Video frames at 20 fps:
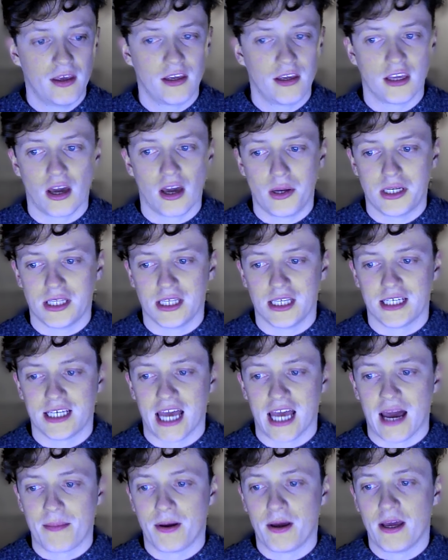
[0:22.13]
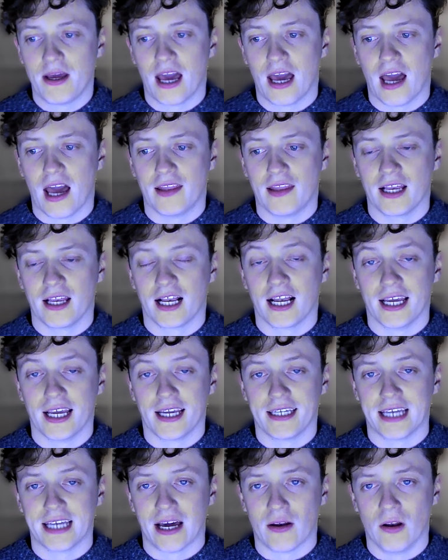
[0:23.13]
Go into this app and then
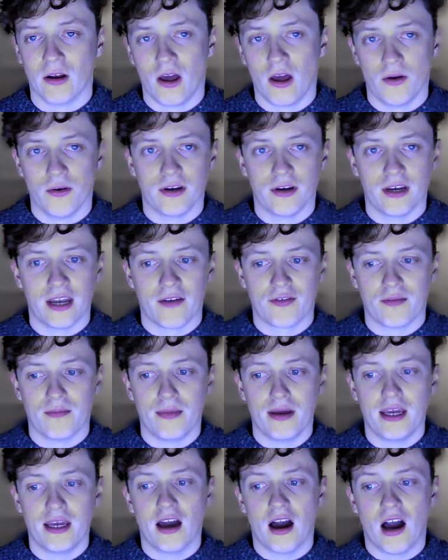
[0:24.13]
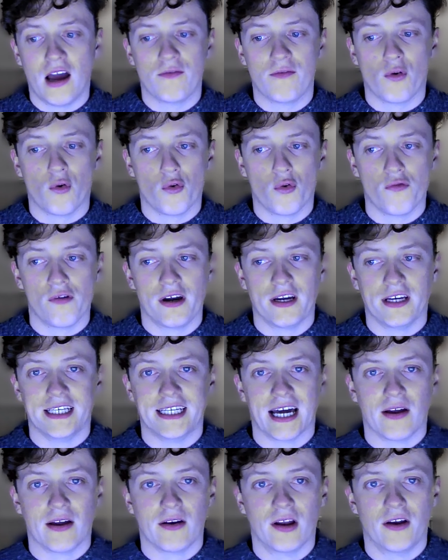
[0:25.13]
click download. Now for me, I've already
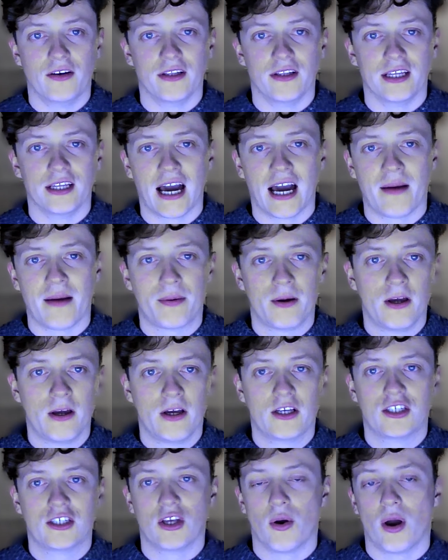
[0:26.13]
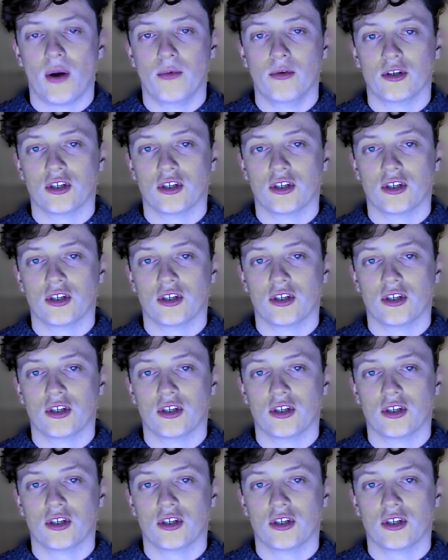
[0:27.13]
downloaded the app, so I will